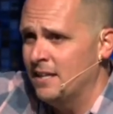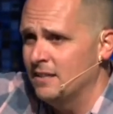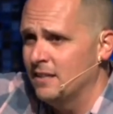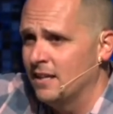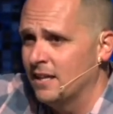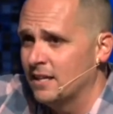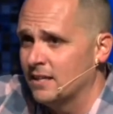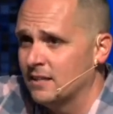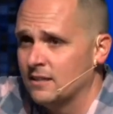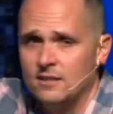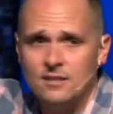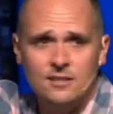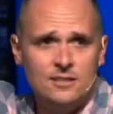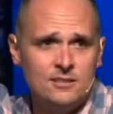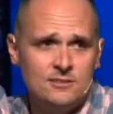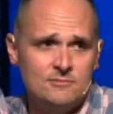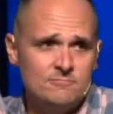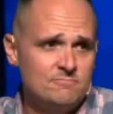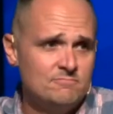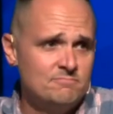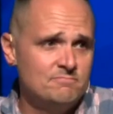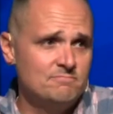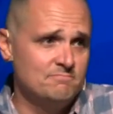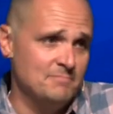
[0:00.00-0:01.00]
Like,
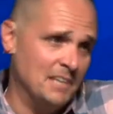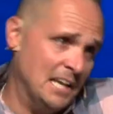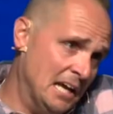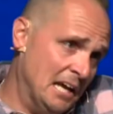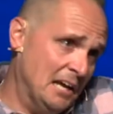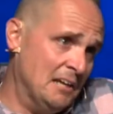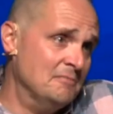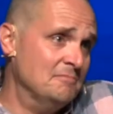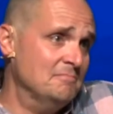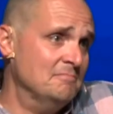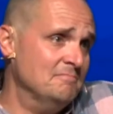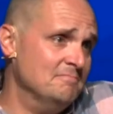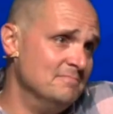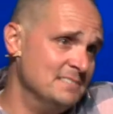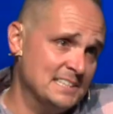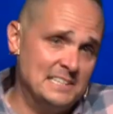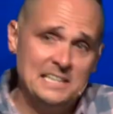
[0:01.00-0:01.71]
yeah, it's